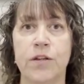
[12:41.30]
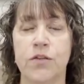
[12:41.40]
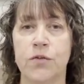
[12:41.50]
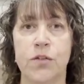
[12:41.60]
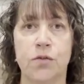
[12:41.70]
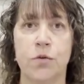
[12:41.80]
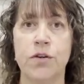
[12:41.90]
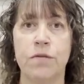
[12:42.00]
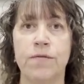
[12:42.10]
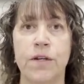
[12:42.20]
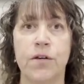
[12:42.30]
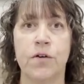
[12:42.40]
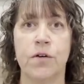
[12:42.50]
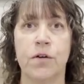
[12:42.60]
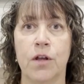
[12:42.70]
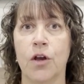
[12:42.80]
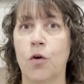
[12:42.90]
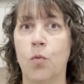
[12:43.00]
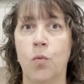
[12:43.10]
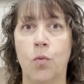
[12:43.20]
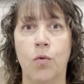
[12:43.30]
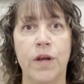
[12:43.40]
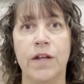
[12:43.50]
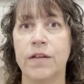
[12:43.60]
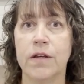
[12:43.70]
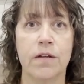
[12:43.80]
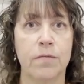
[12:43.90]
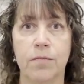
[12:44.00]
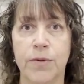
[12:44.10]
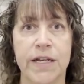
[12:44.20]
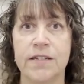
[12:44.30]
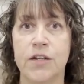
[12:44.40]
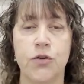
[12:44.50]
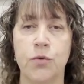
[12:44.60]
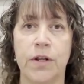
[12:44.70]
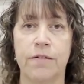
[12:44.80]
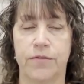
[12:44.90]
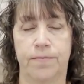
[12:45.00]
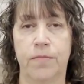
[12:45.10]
to store your vehicle in the place that you live.